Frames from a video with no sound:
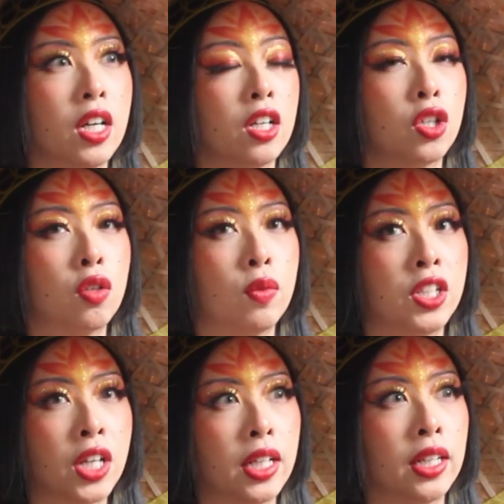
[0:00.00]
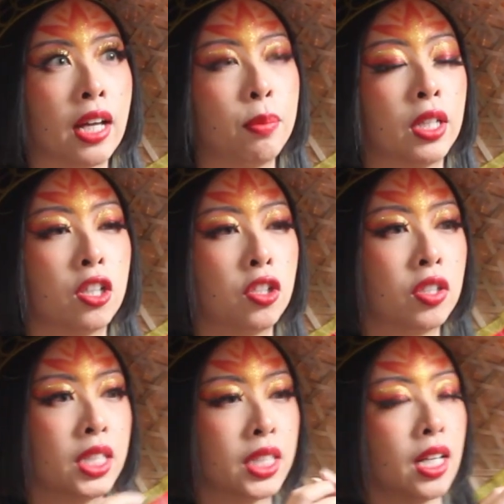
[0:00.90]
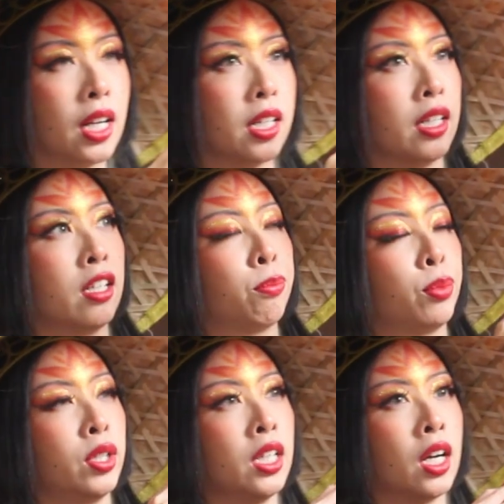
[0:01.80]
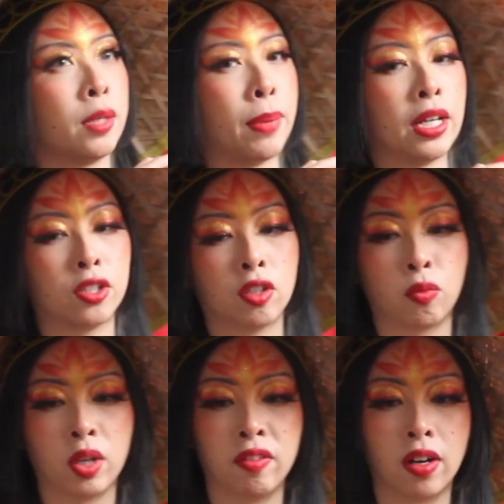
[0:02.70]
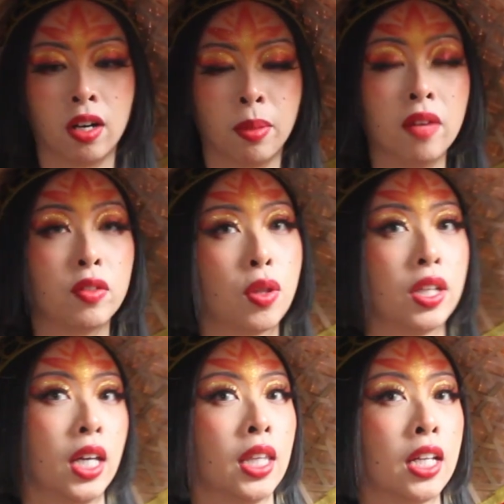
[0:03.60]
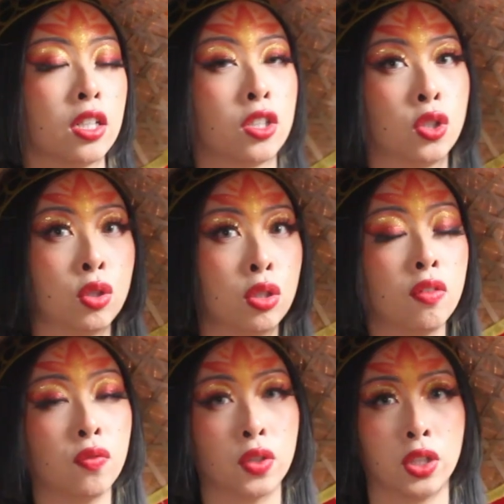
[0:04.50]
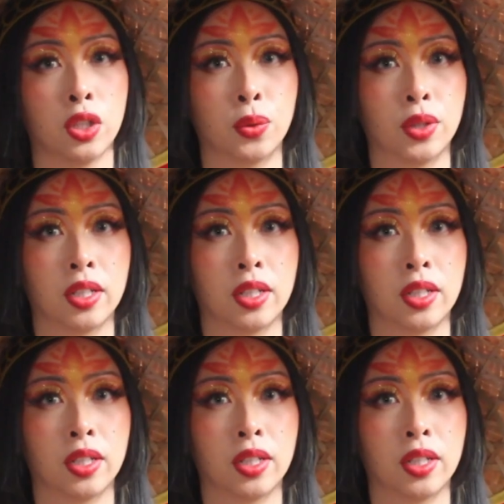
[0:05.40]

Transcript: You're rejecting that because you're disconnecting and putting on a pedestal way far above you, thinking that it's too good for you.